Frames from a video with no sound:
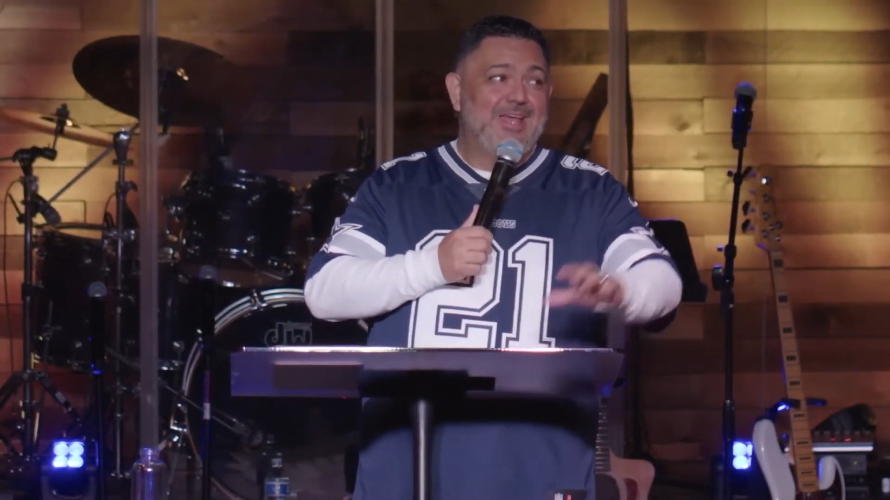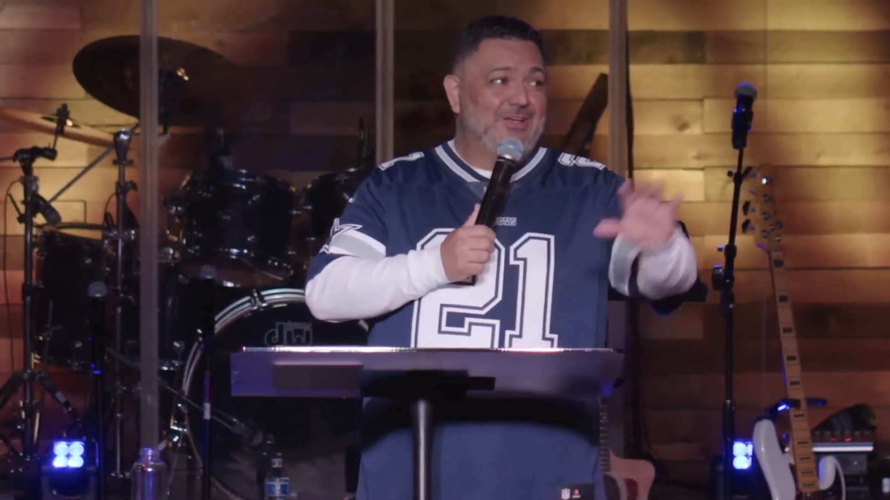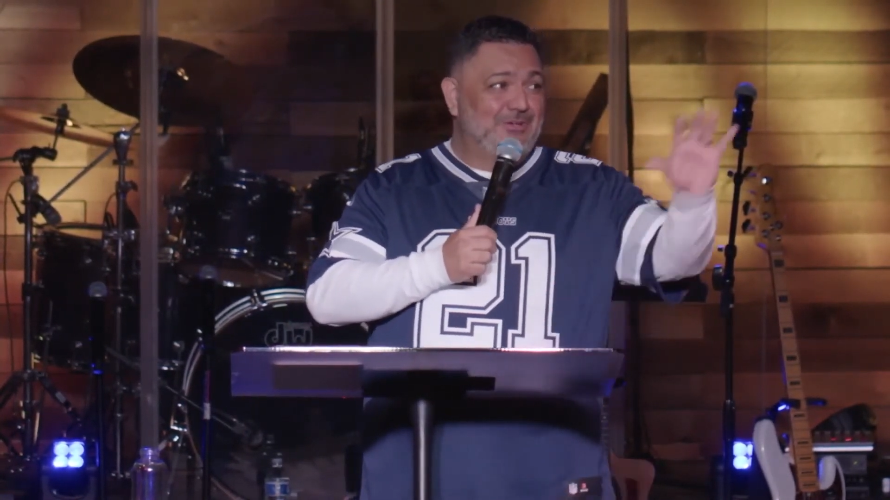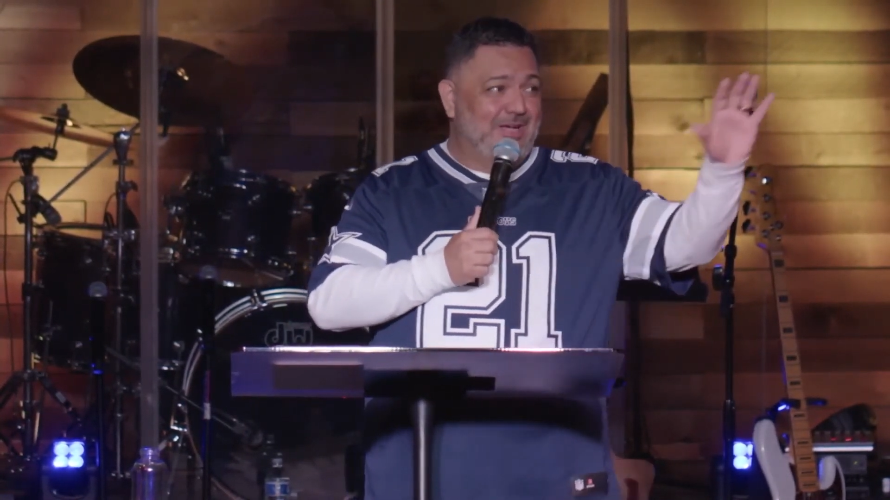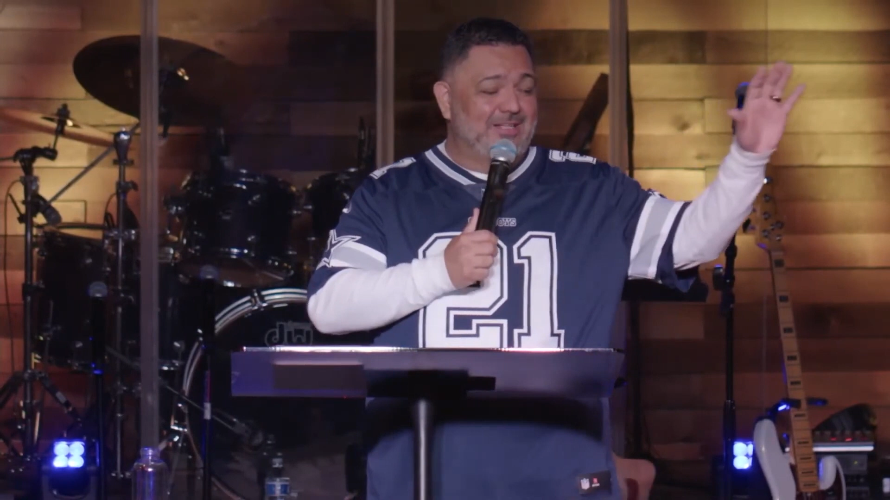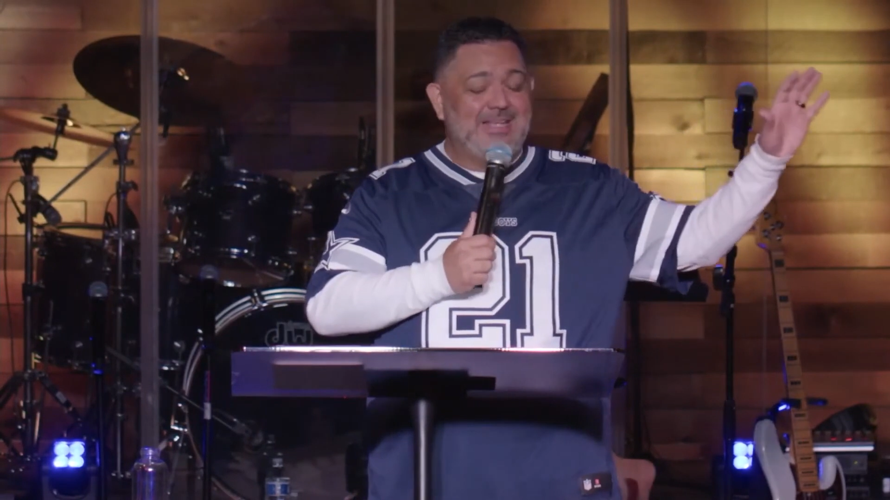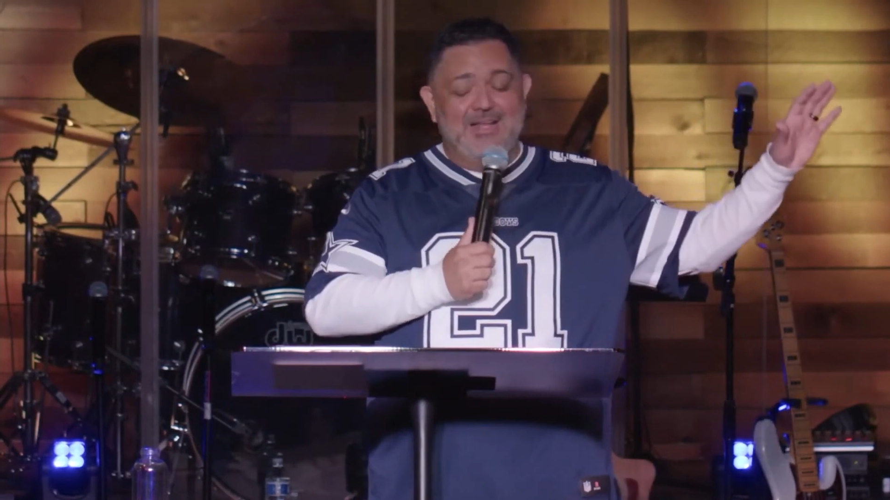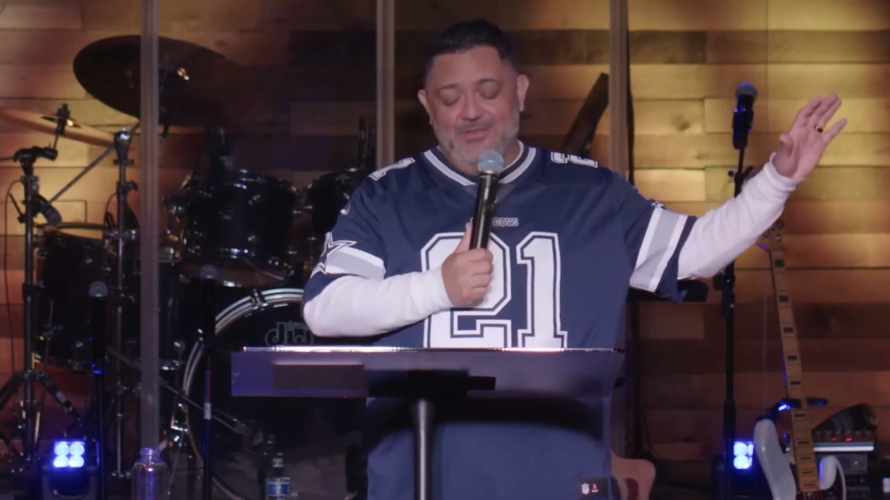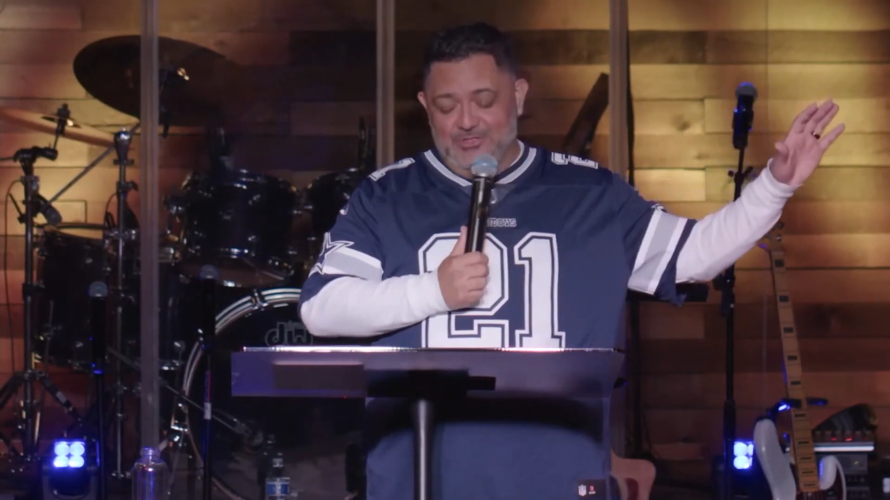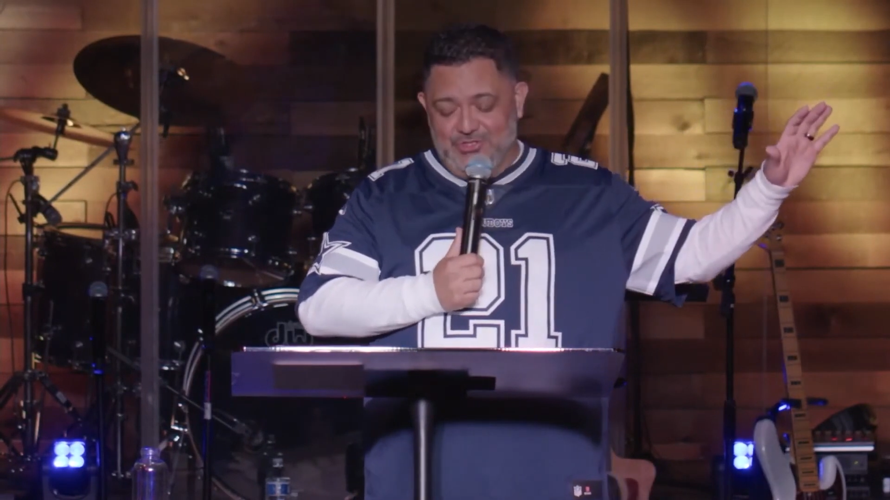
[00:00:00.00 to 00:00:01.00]
who cut
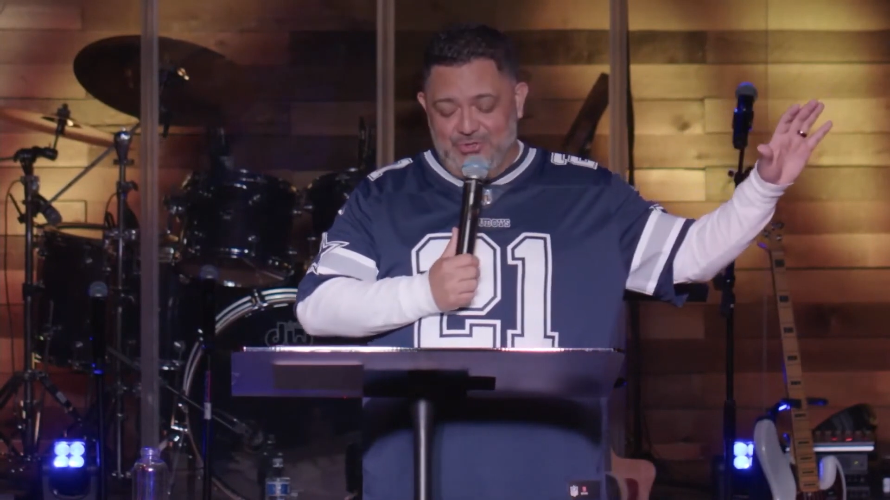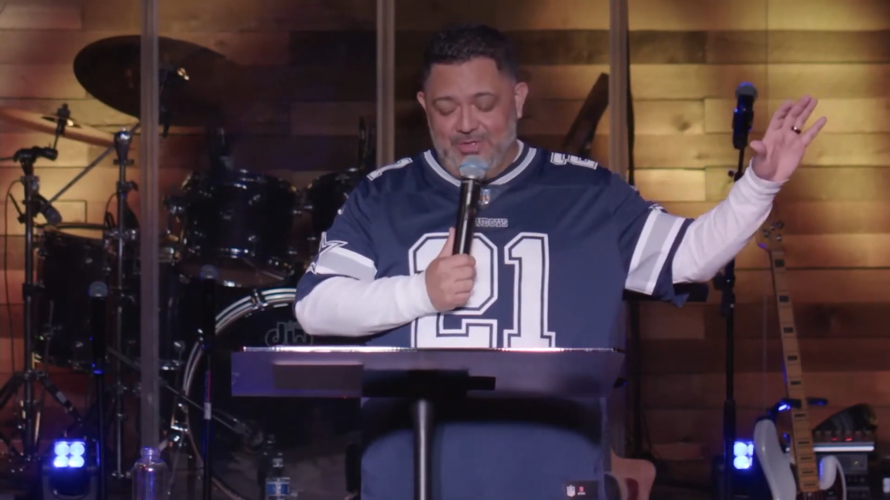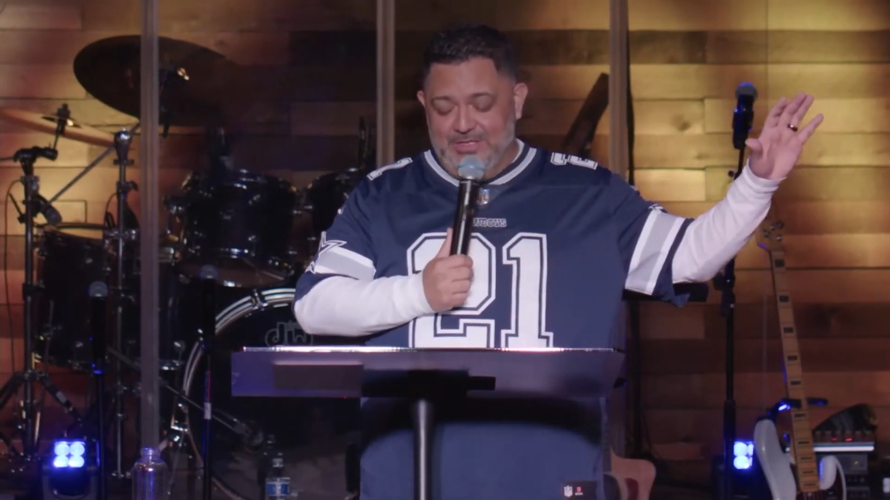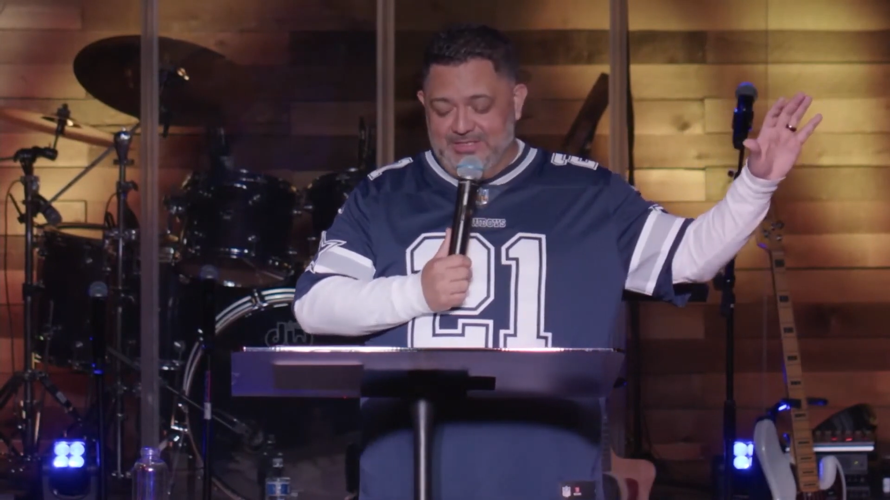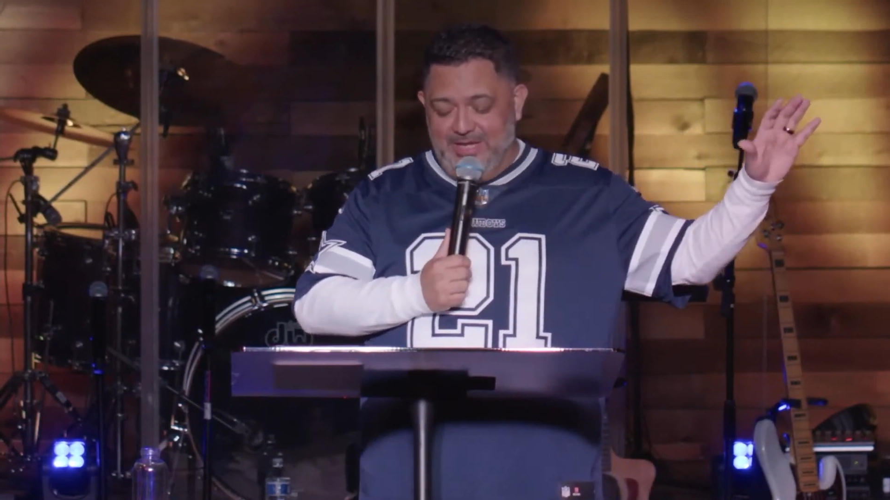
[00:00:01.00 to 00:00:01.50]
down those trees.